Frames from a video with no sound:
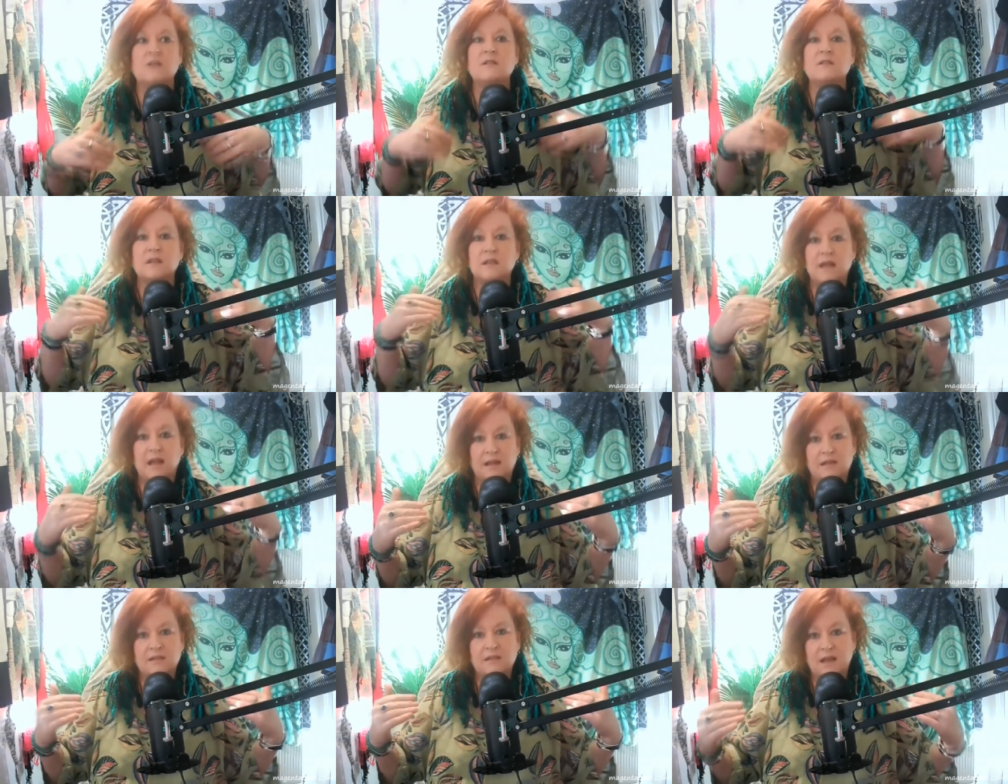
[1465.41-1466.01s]
It's the
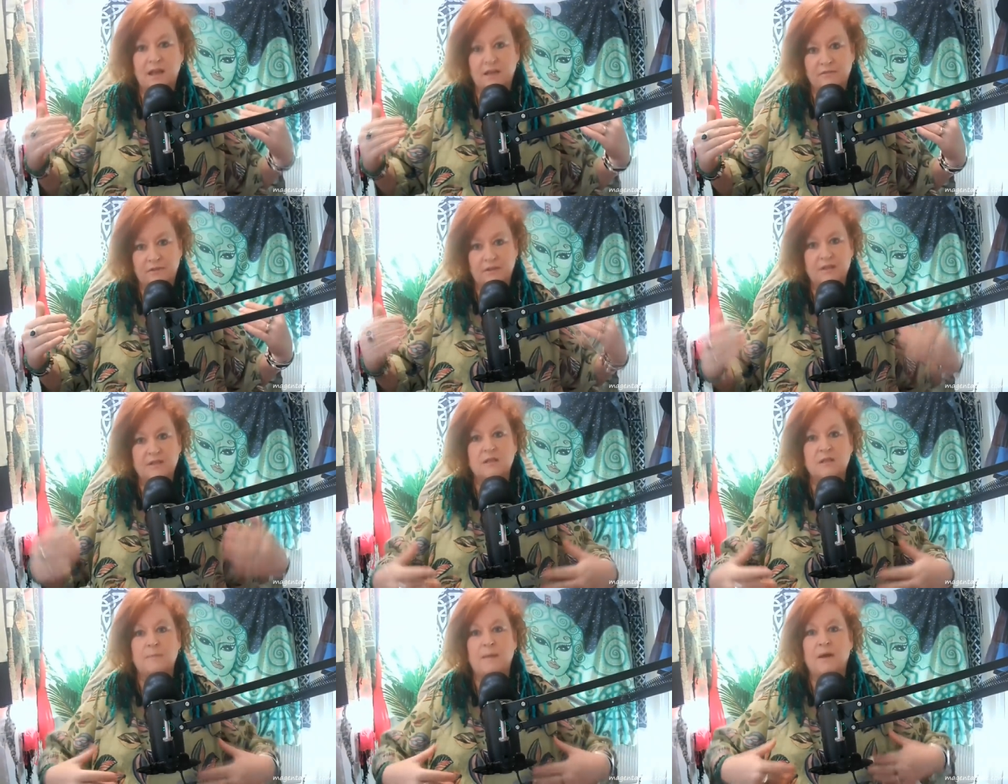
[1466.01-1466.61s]
next level.
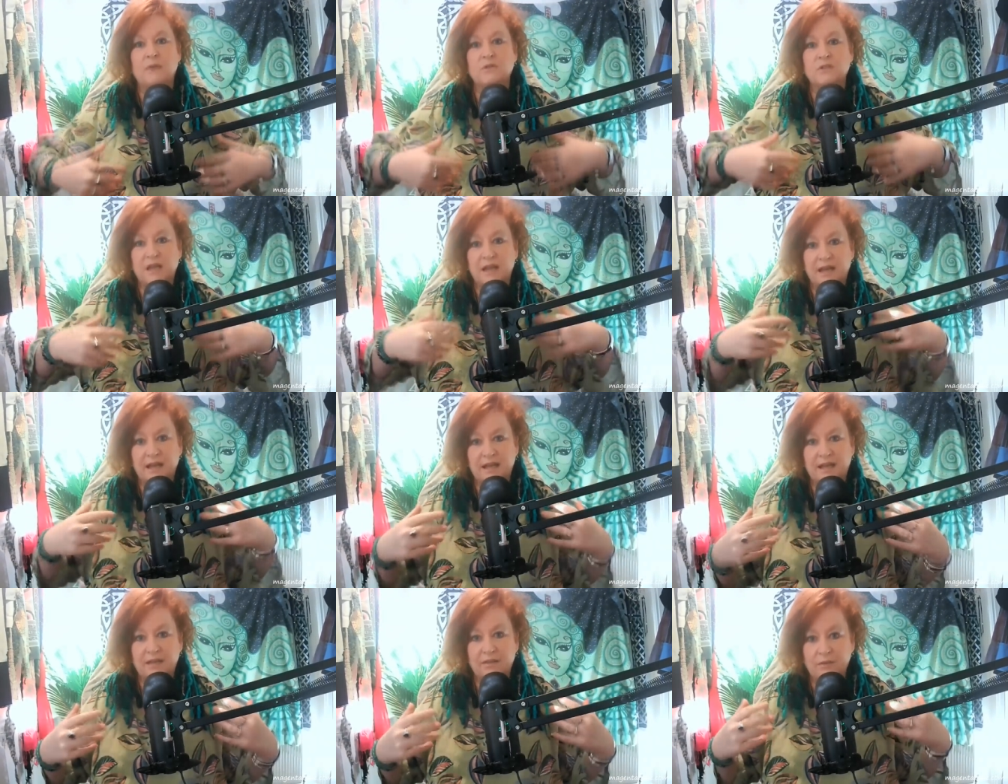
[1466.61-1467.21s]
It's about
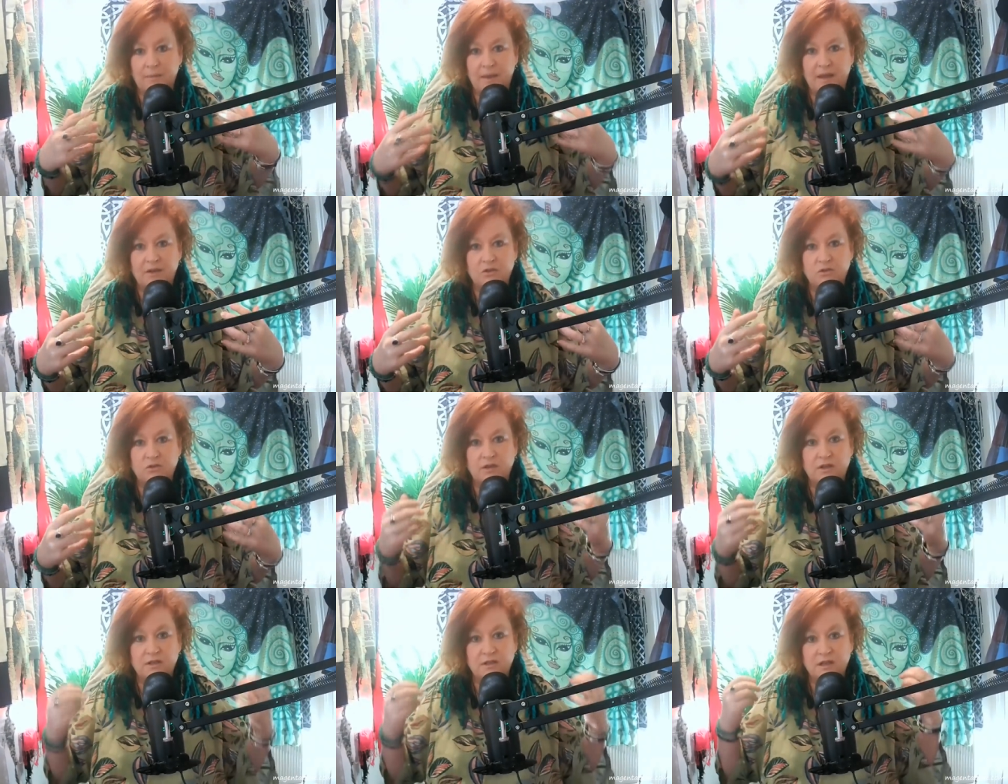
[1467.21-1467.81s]
taking the
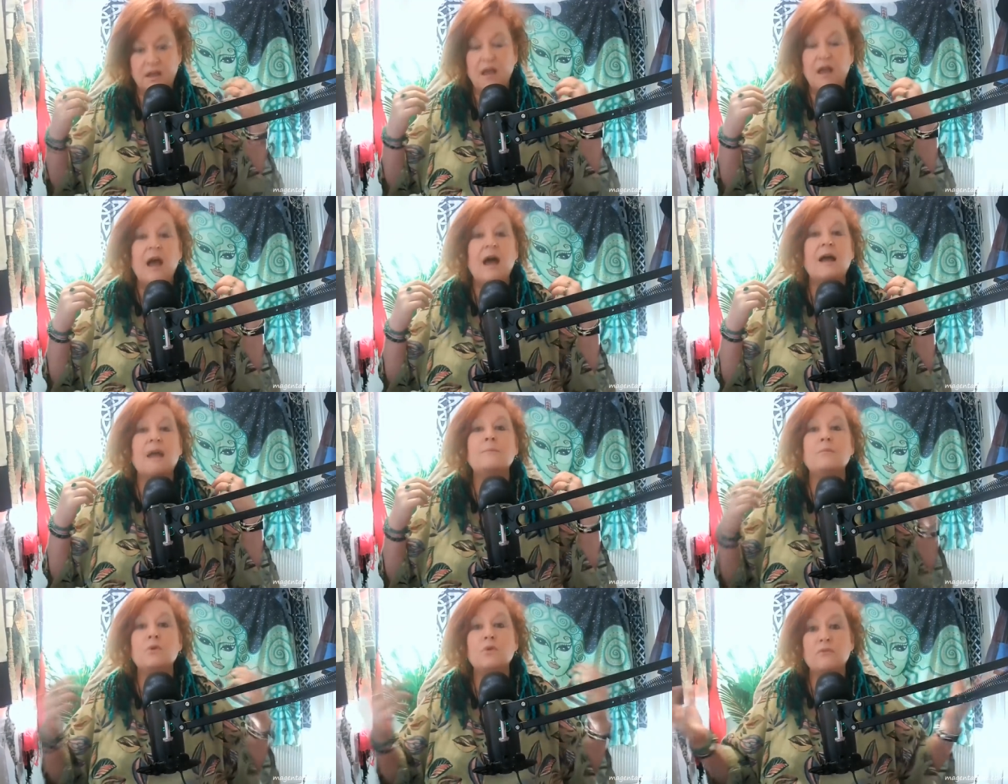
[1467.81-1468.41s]
matrix
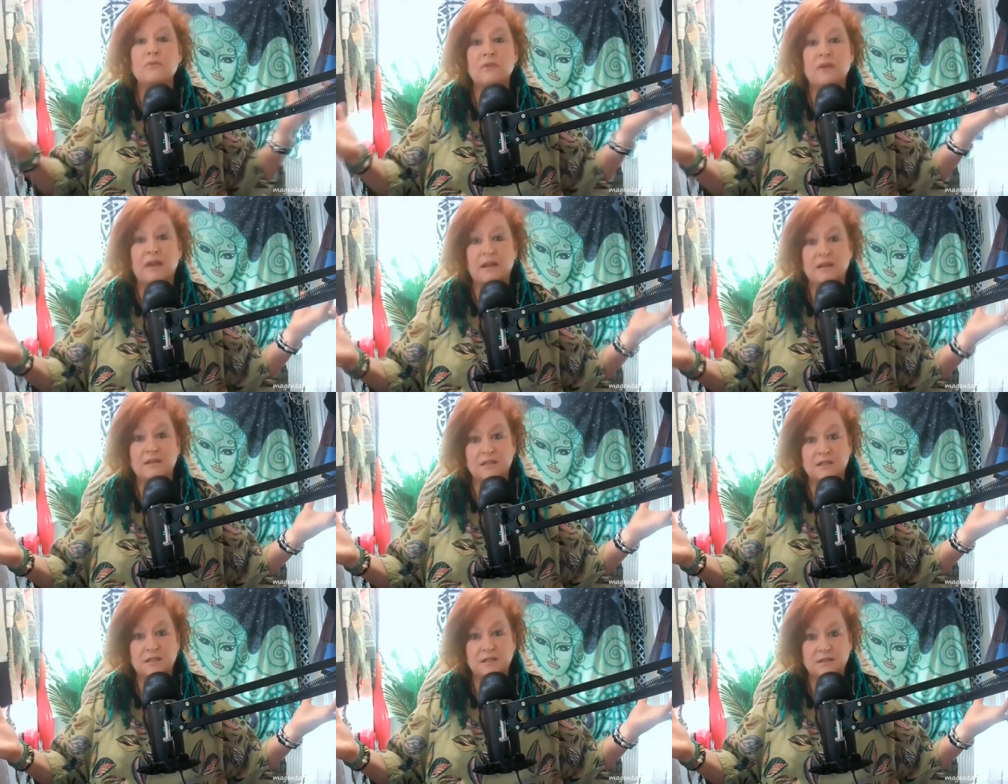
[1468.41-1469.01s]
and moving
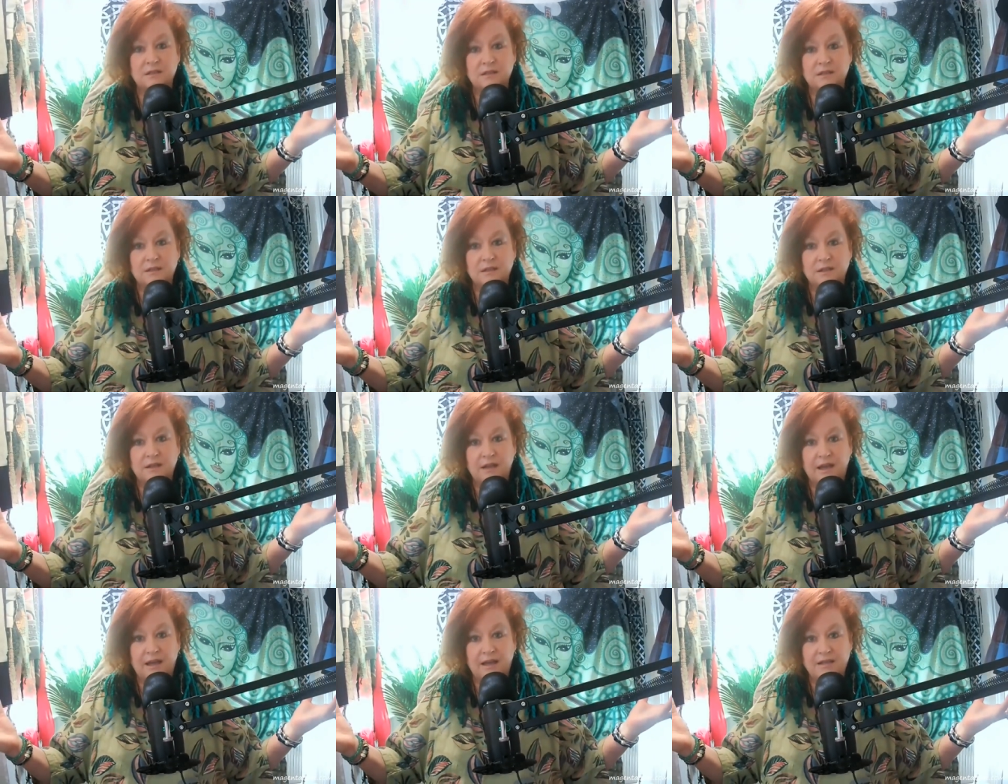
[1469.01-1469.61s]
it.
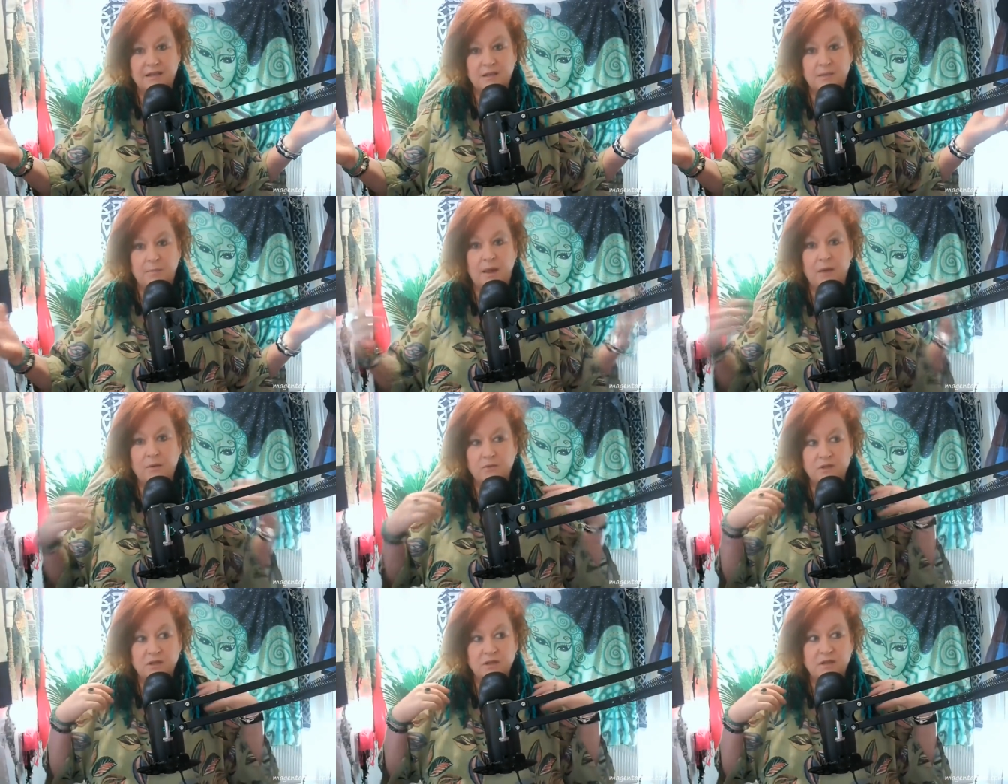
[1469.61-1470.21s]
It's
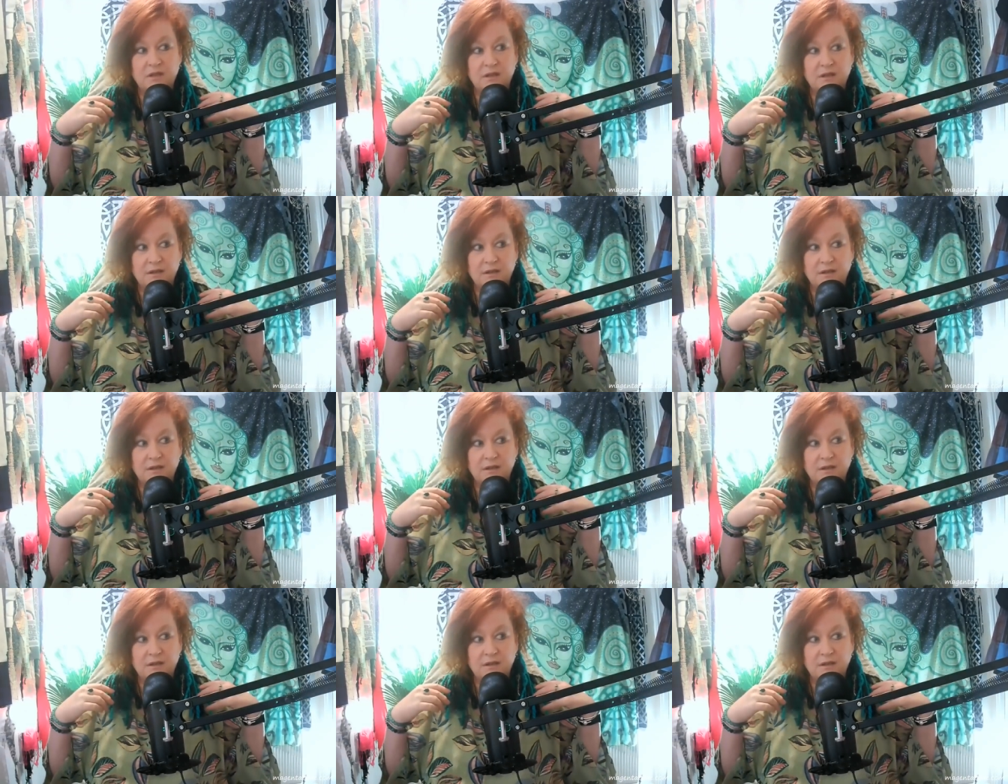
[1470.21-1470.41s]
about